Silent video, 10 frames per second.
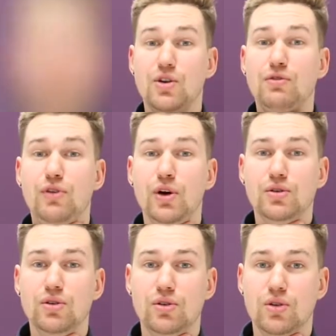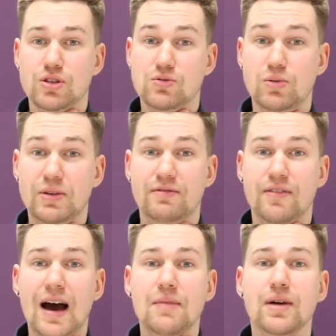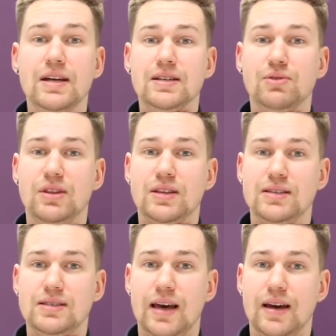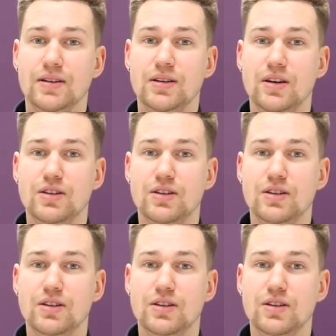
Your vocal cords will be vibrating with this sound,